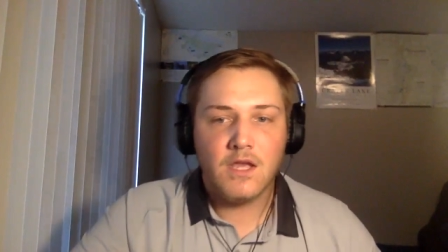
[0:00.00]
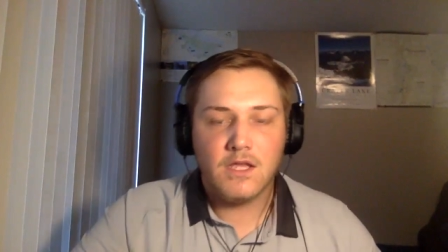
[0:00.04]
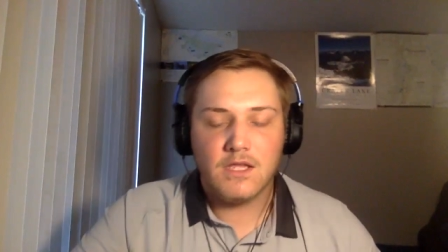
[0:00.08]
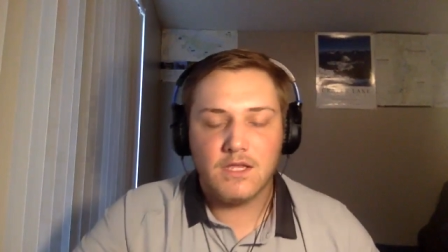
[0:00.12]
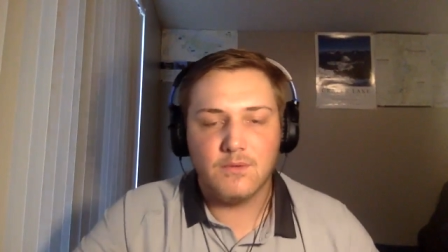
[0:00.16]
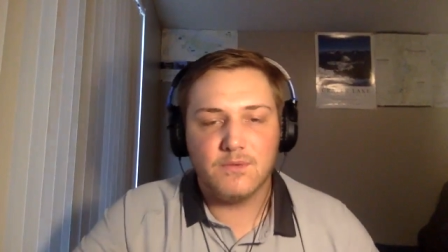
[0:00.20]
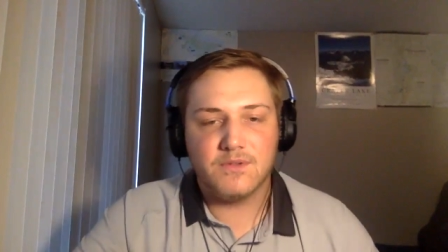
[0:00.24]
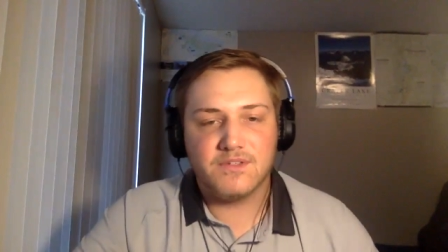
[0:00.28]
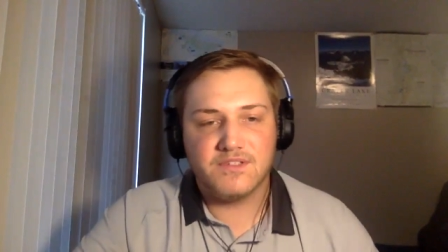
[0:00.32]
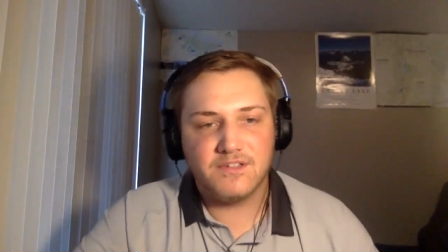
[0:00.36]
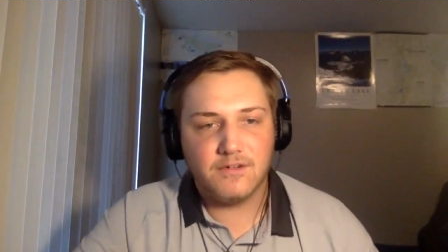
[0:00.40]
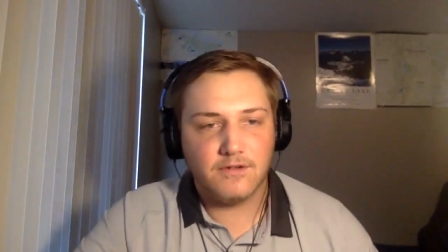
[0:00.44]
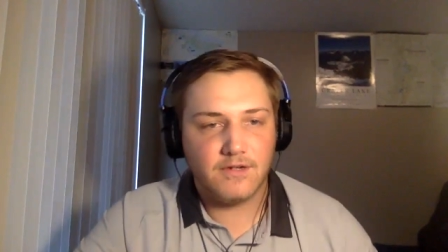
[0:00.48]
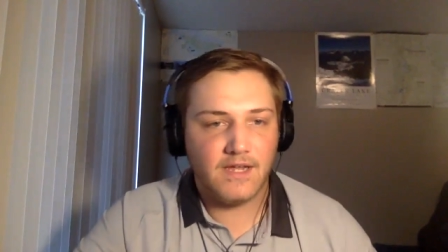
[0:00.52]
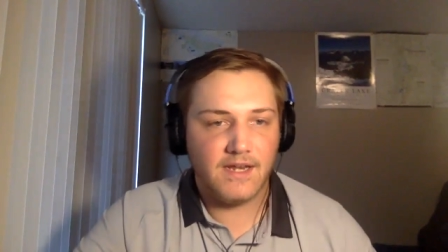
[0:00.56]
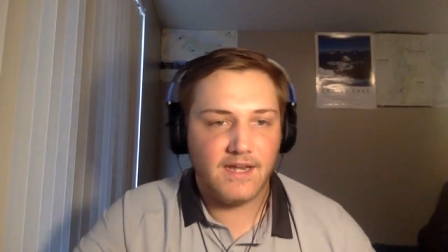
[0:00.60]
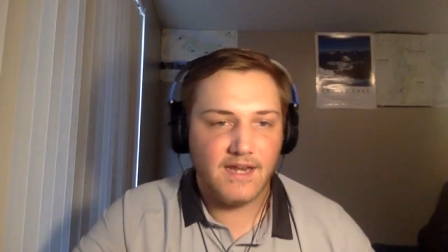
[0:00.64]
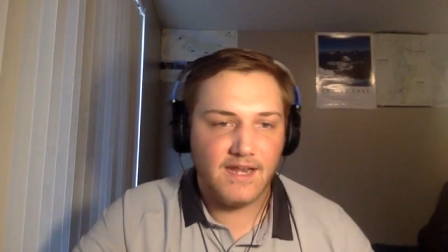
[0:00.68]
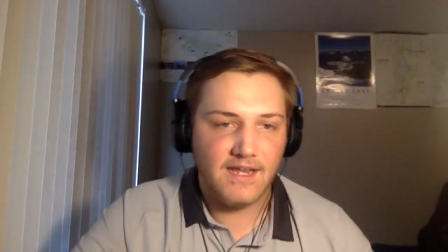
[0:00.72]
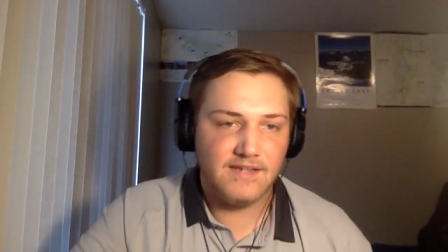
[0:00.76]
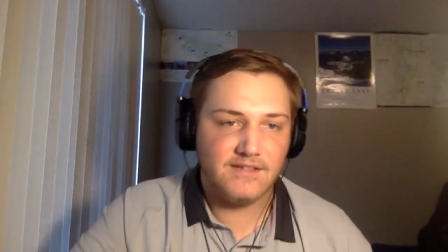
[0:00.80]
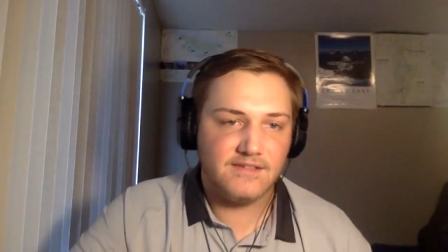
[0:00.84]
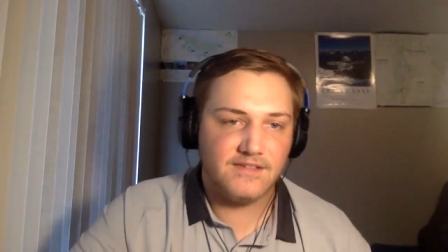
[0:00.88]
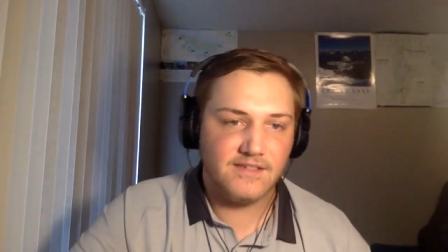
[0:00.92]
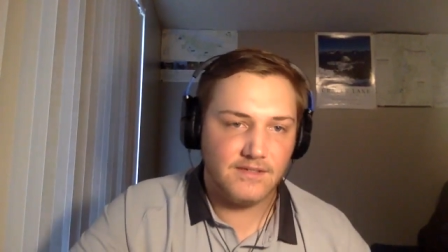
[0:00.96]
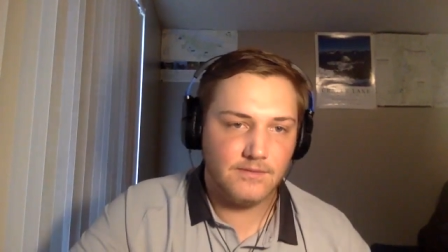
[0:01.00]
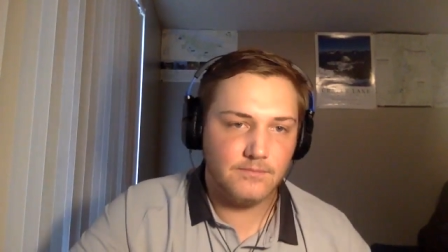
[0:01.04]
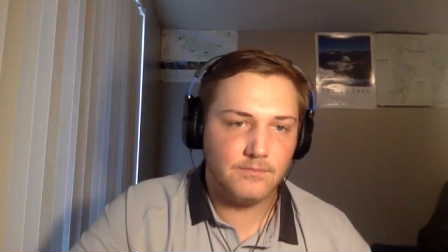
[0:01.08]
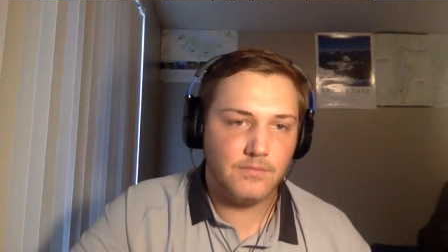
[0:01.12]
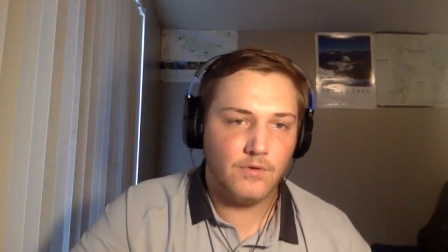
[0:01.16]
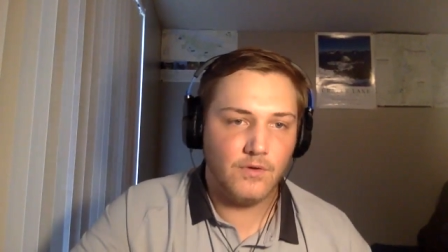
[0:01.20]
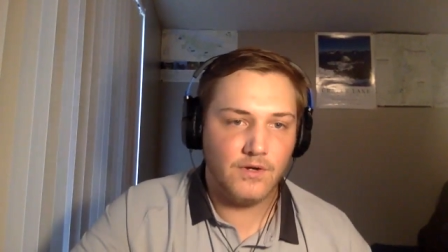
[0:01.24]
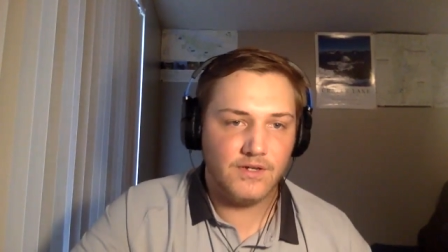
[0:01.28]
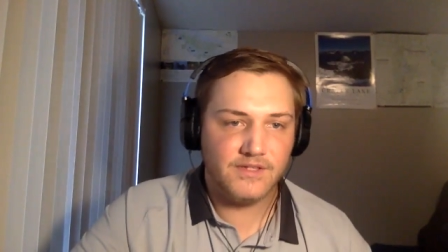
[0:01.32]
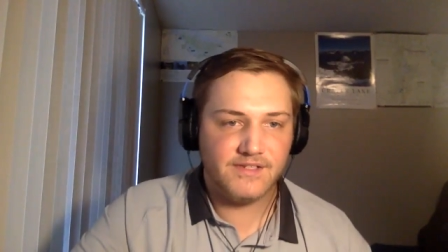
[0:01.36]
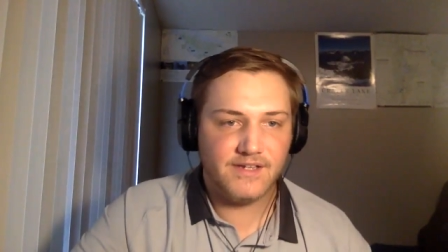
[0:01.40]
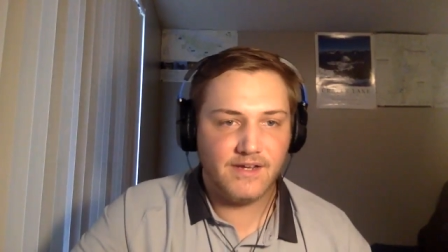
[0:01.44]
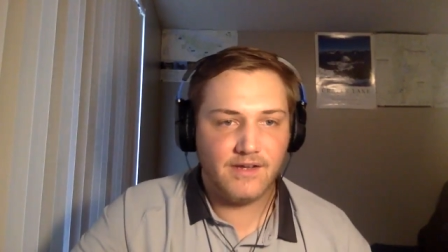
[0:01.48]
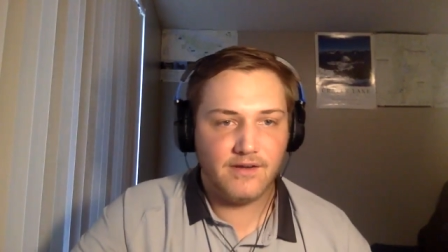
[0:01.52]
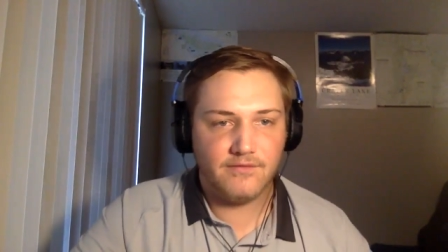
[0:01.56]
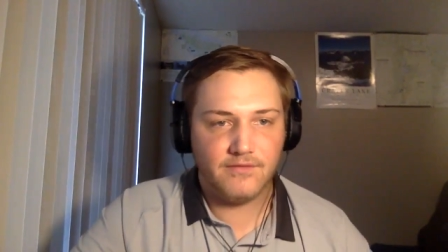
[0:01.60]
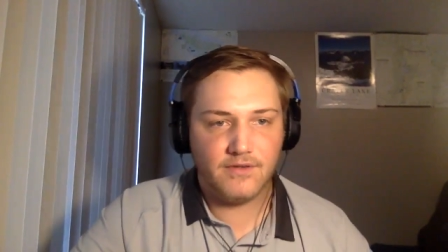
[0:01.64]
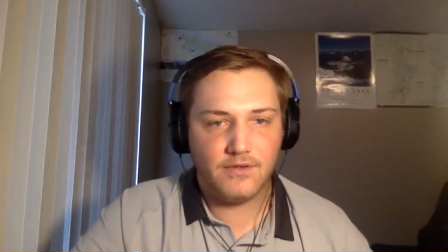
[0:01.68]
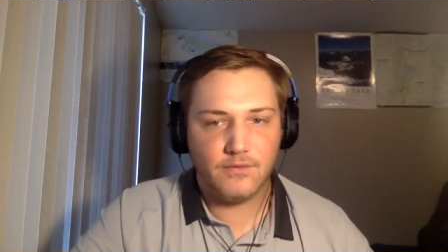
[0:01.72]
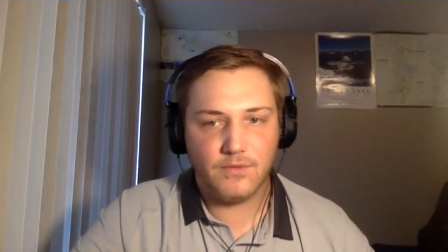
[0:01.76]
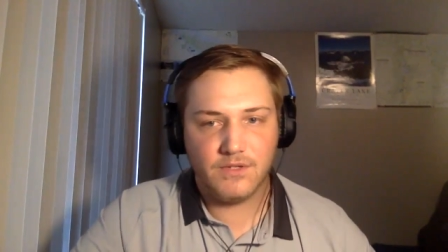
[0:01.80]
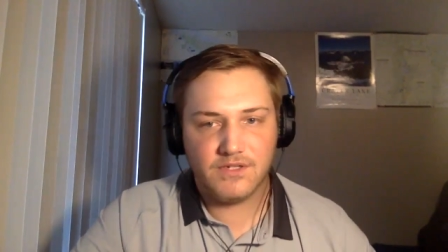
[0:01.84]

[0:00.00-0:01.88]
You would still get 18 points out of it,